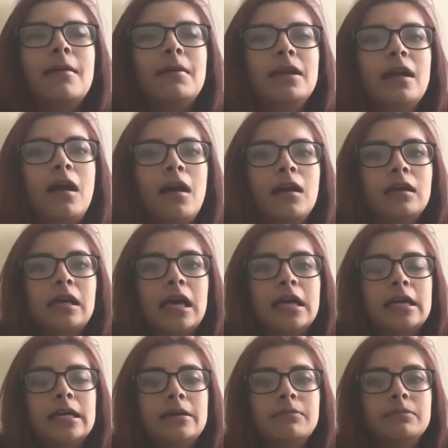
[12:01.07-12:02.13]
I'm gonna get
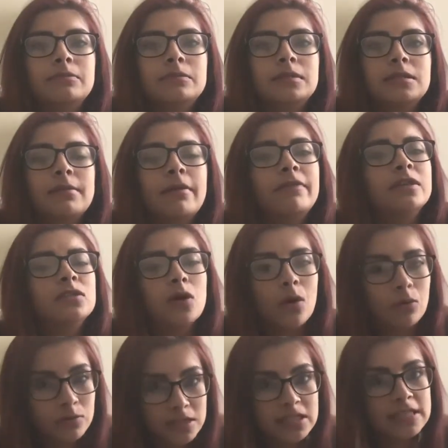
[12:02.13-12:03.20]
him some of his
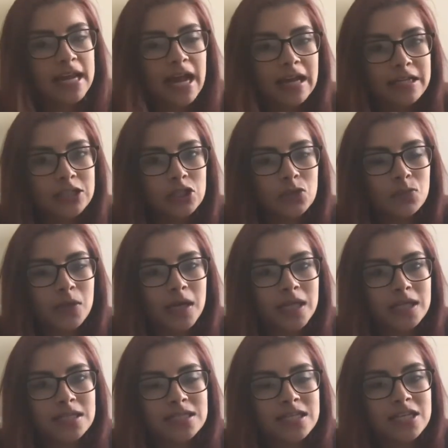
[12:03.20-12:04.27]
own snacks to put
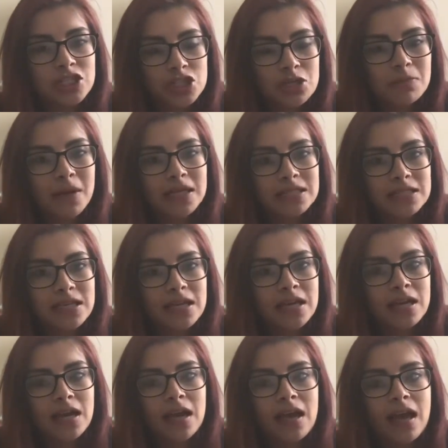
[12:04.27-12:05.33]
in his Easter
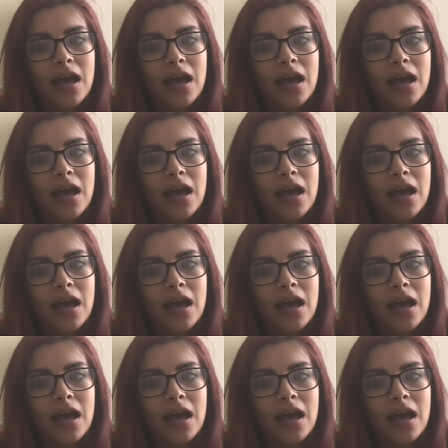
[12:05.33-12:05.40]
basket.